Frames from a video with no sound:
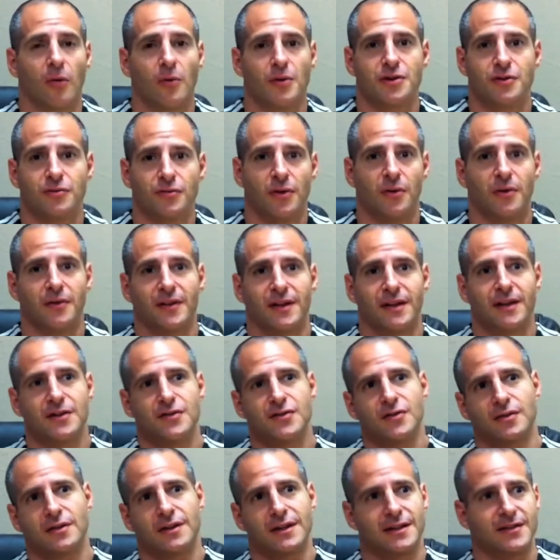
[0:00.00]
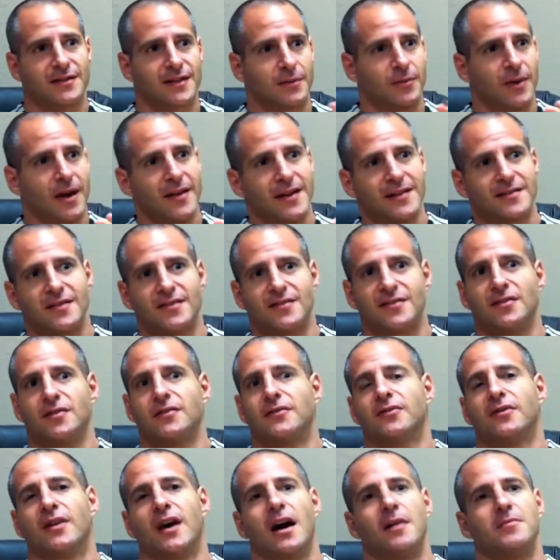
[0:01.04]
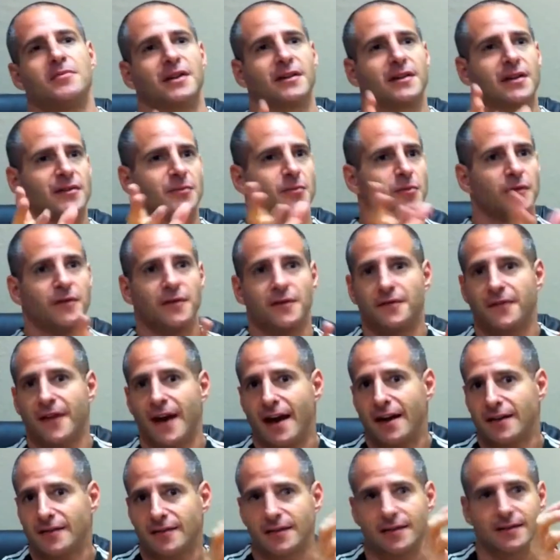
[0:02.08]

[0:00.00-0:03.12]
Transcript: which you know what that is, you look at it and say, wow, that's a silver object that's moving fast,